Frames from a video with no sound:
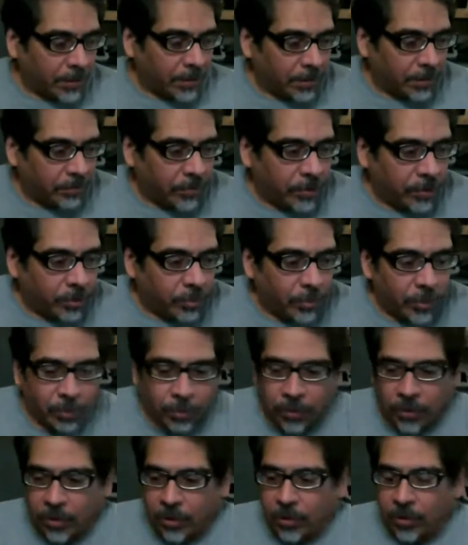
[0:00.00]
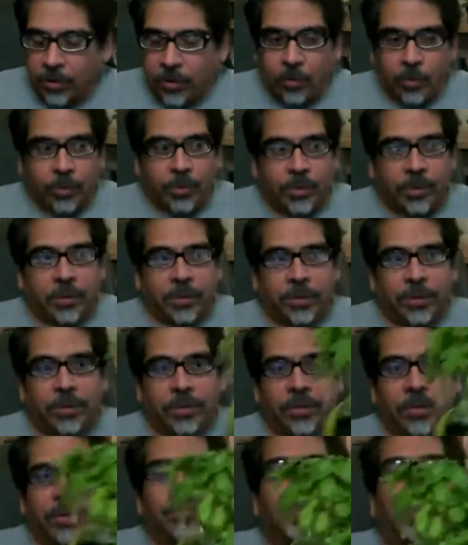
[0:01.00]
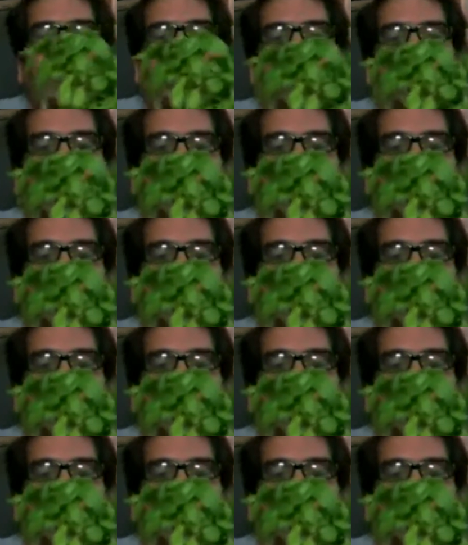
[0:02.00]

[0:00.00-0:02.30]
First one we're going to go with is this one.